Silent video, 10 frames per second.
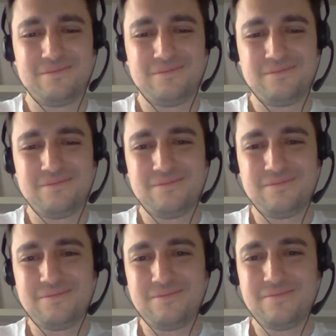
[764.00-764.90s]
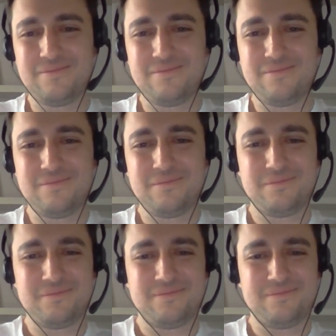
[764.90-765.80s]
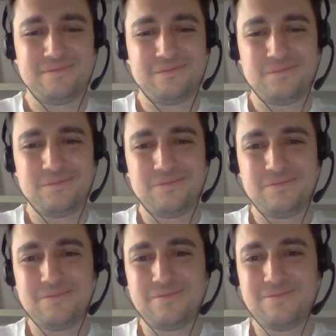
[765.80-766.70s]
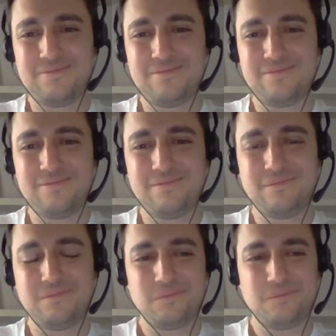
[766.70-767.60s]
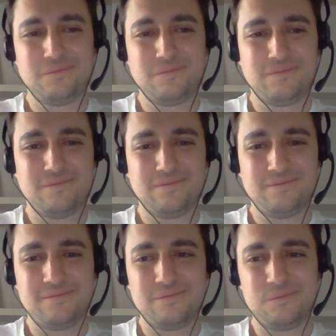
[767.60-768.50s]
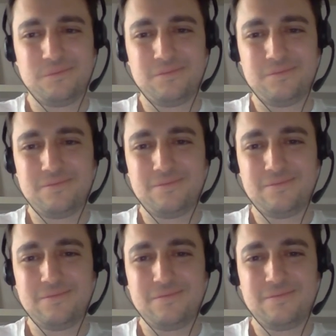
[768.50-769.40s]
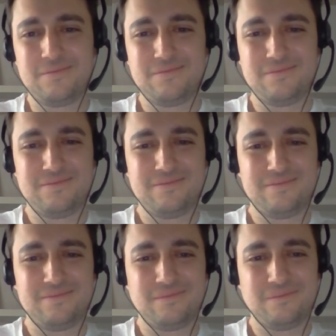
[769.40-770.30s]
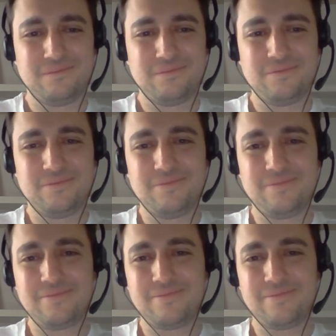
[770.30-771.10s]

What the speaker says: This person isn't speaking.